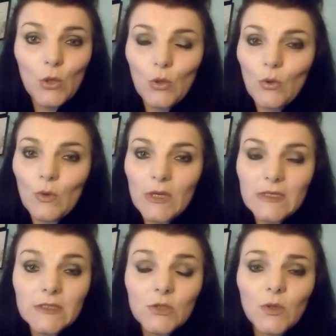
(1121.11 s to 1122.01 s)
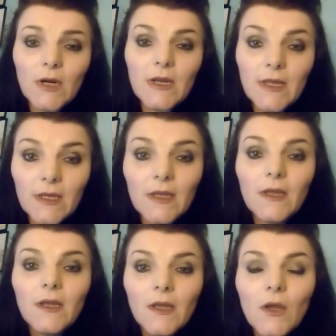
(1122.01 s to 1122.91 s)
who is struggling
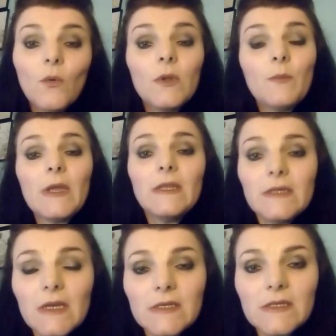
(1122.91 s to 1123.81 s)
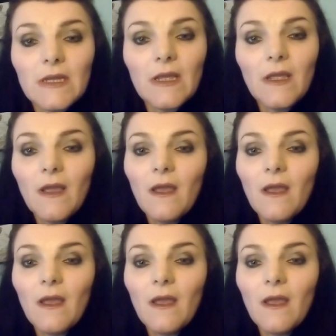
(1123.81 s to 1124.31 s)
with PTSD,